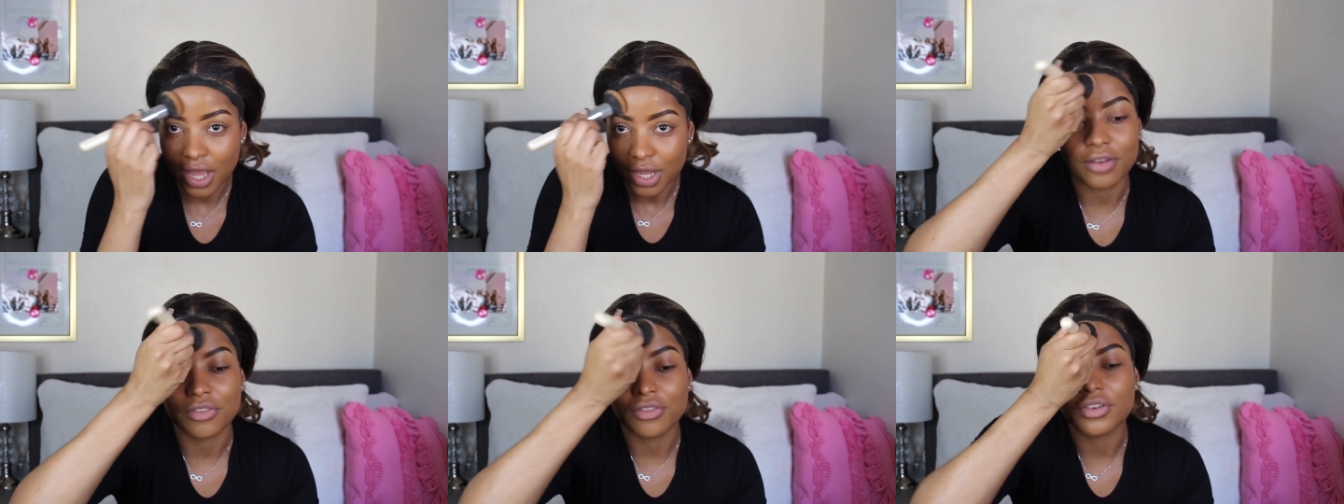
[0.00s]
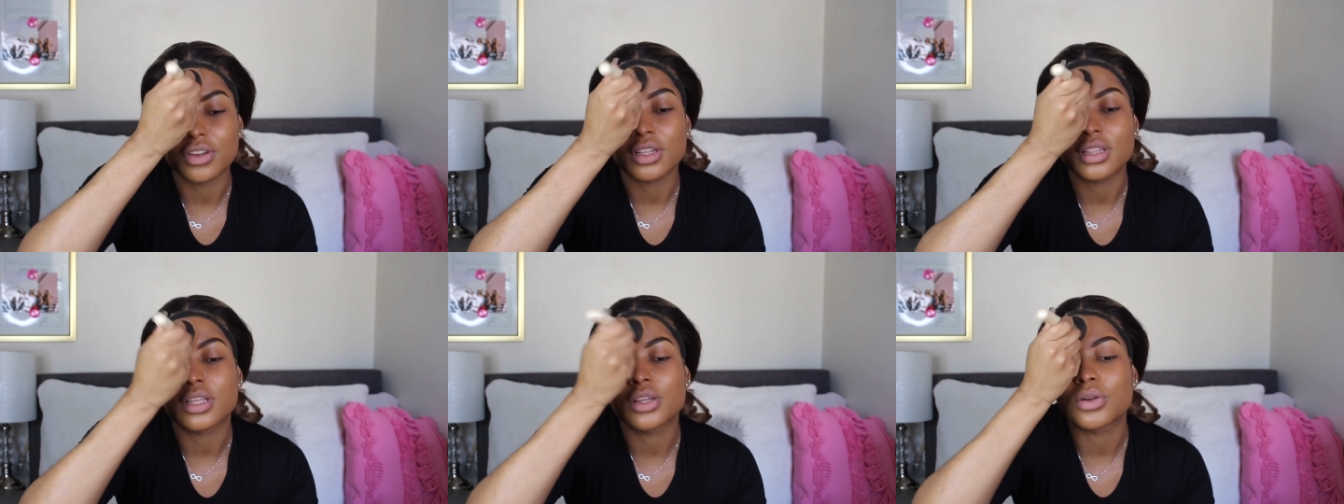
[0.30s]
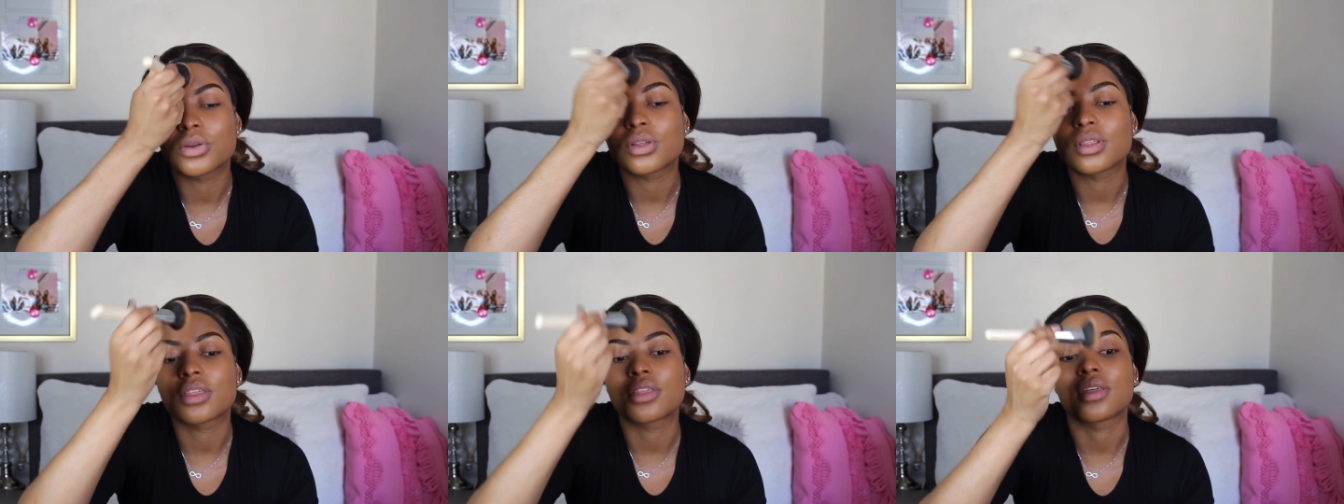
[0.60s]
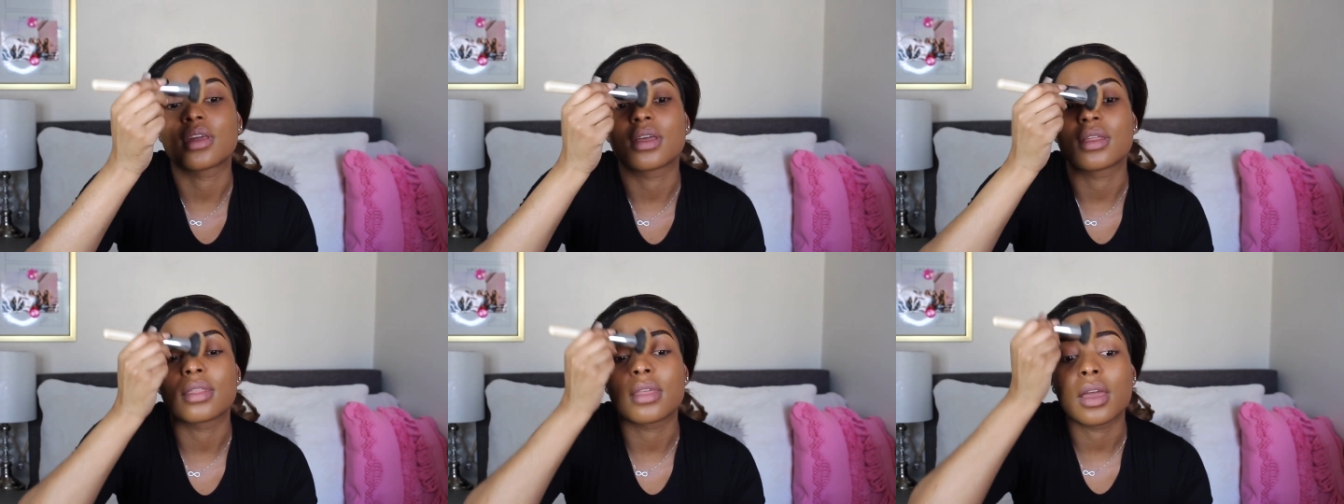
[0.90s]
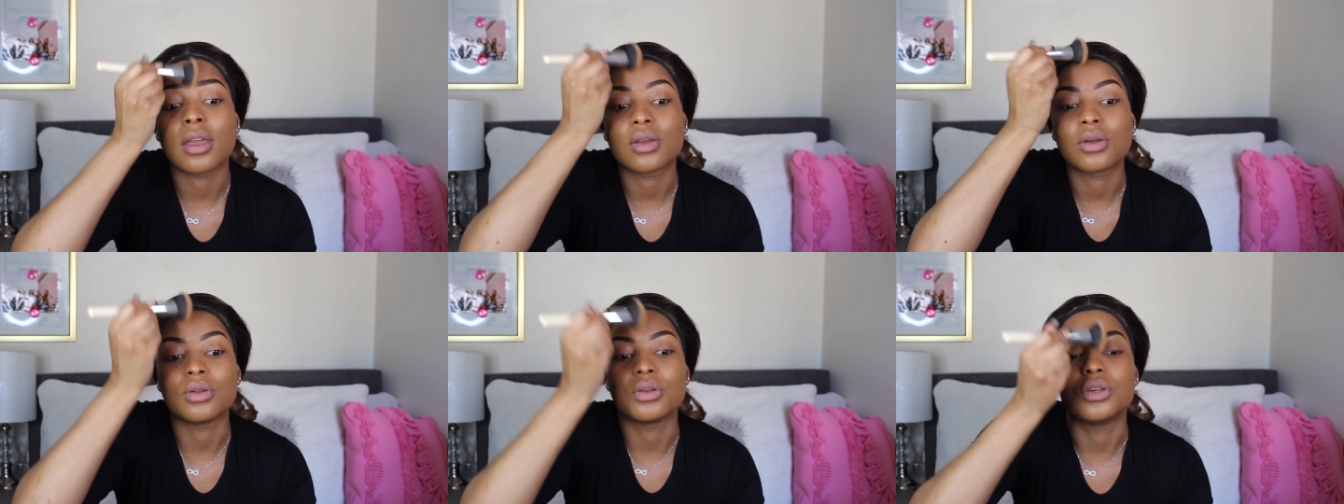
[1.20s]
Every little thing
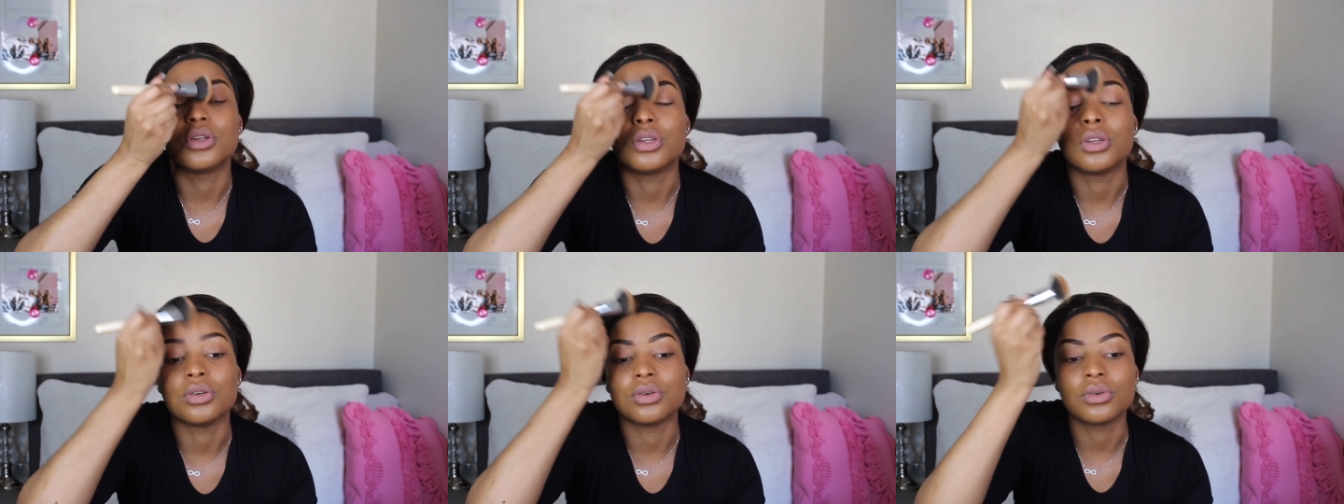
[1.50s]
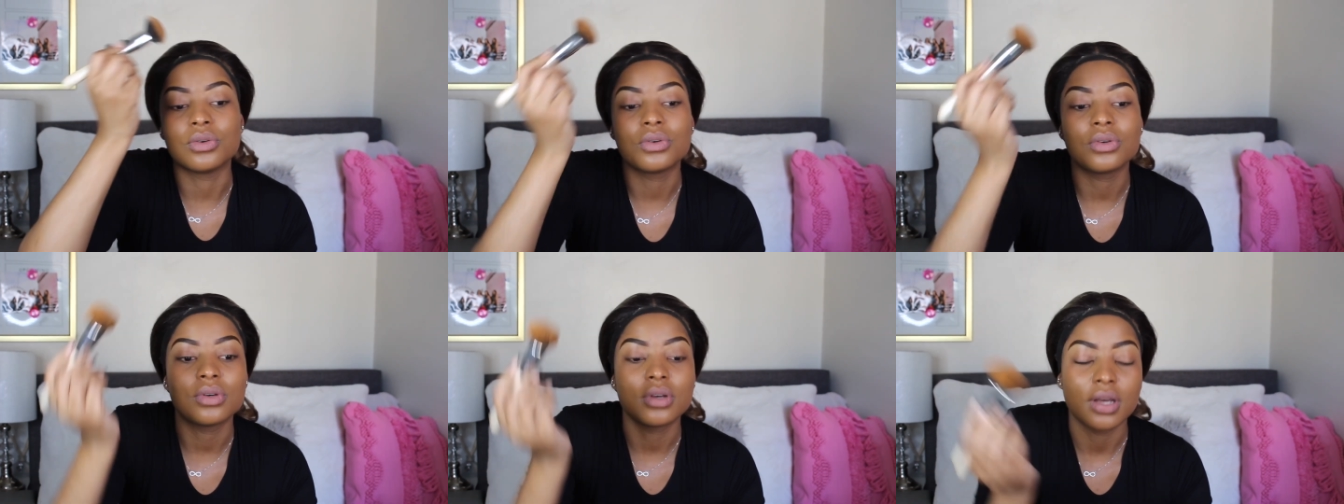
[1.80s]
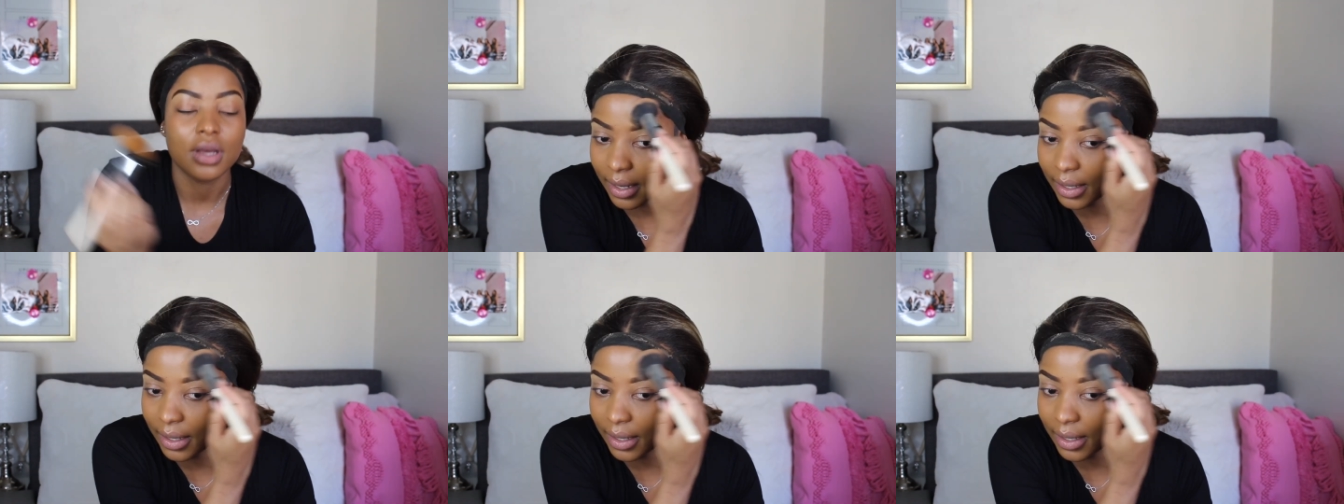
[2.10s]
that you do,